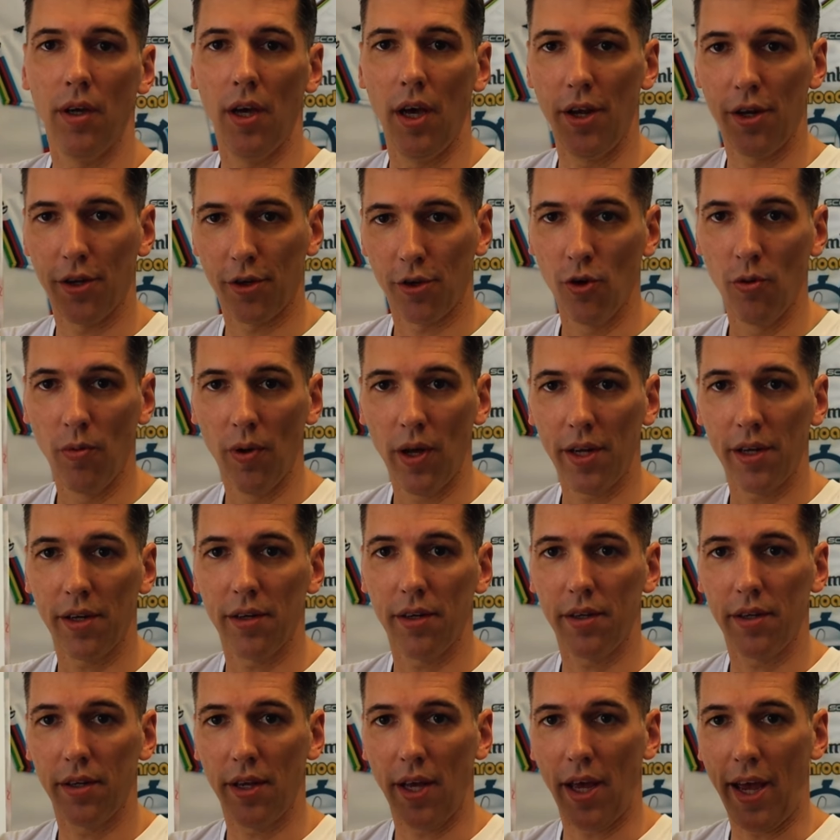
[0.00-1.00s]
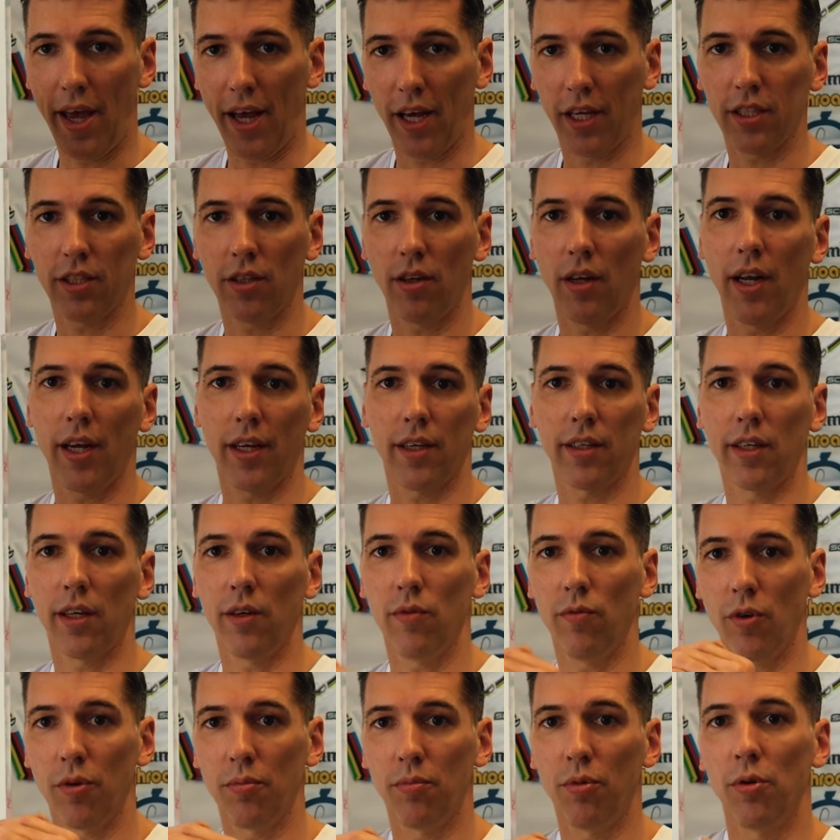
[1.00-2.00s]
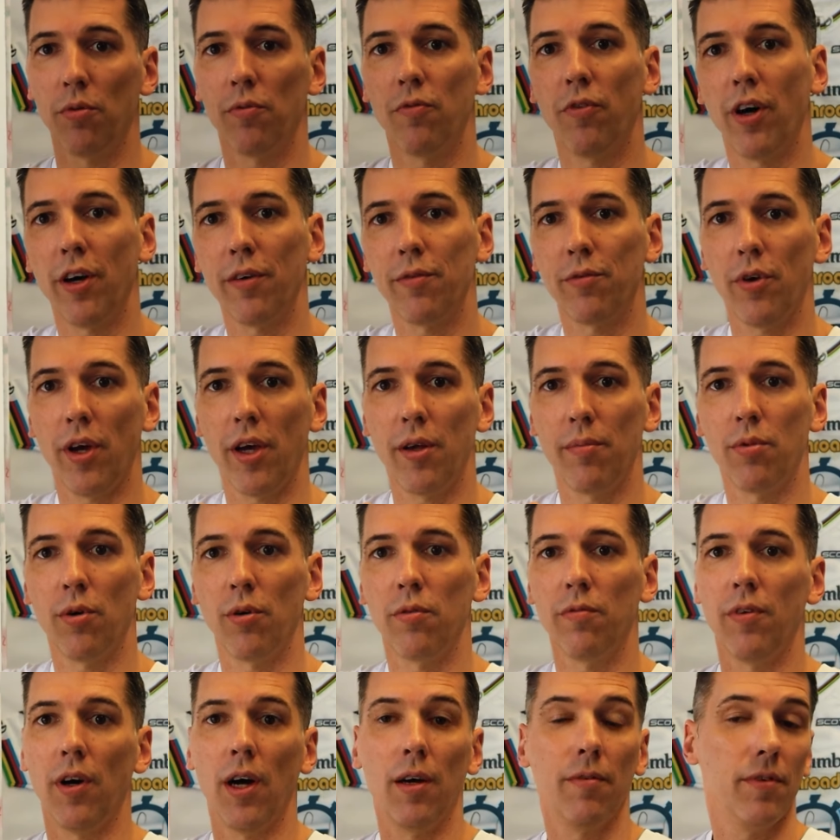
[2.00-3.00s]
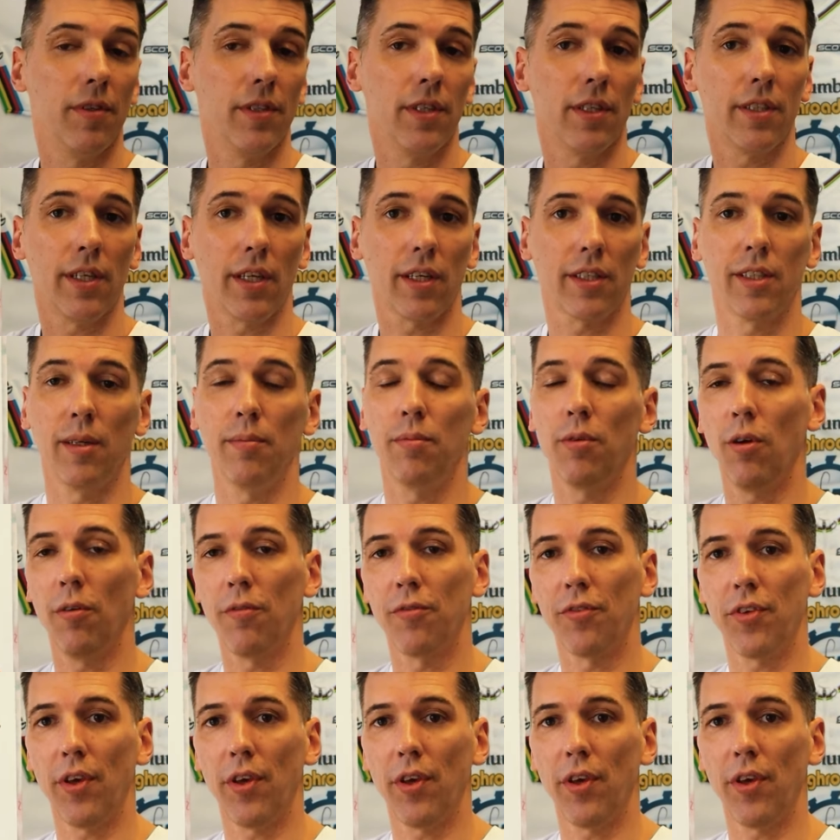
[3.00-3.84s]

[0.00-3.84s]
an accumulated extra lactate, 1.5 to 8.5 in this example of